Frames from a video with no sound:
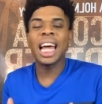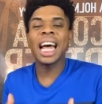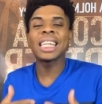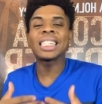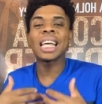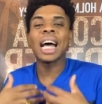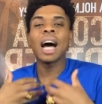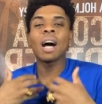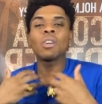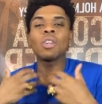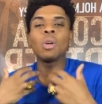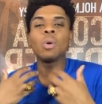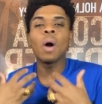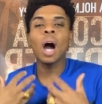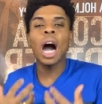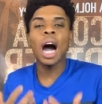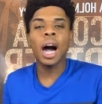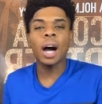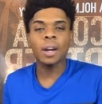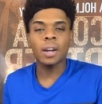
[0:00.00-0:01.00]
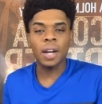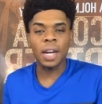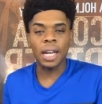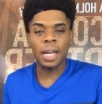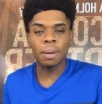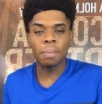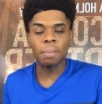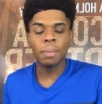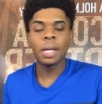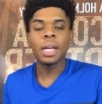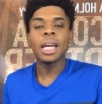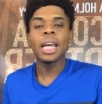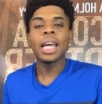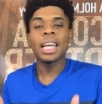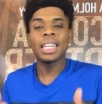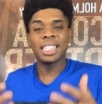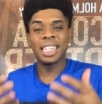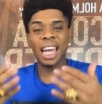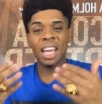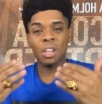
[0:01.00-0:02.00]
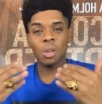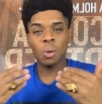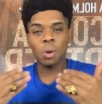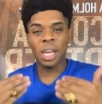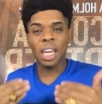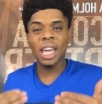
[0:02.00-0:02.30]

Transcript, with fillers: That's how you honor him, is that you